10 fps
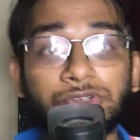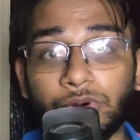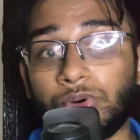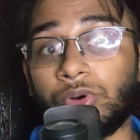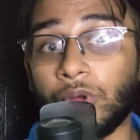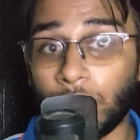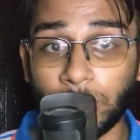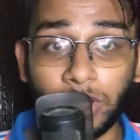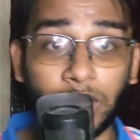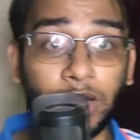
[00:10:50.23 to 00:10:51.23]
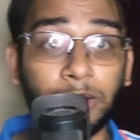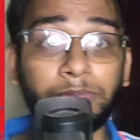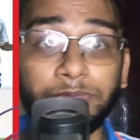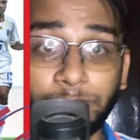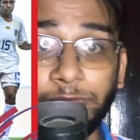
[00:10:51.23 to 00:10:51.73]
So
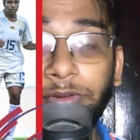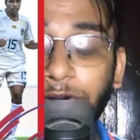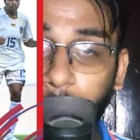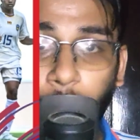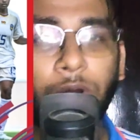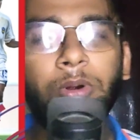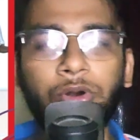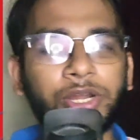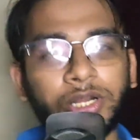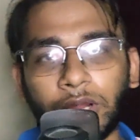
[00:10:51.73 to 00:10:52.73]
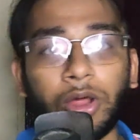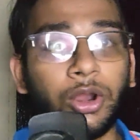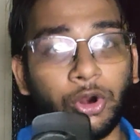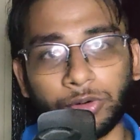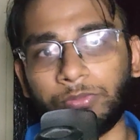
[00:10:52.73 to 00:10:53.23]
we will talk about it a
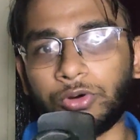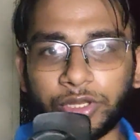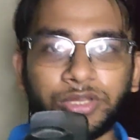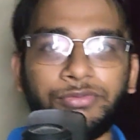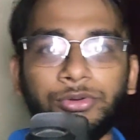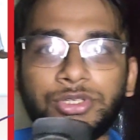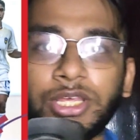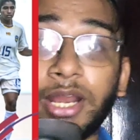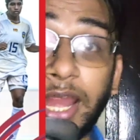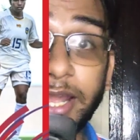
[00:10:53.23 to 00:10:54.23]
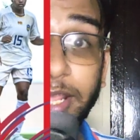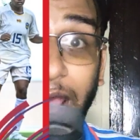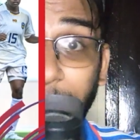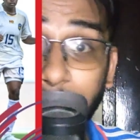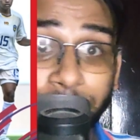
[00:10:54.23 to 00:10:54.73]
lot more in the future. And
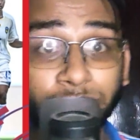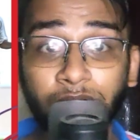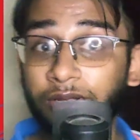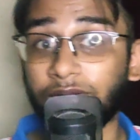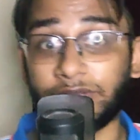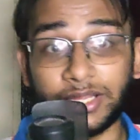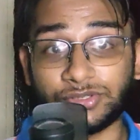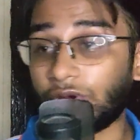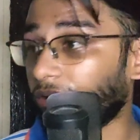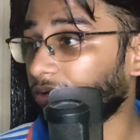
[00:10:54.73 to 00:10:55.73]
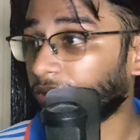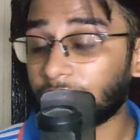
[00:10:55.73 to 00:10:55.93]
yeah, that's all.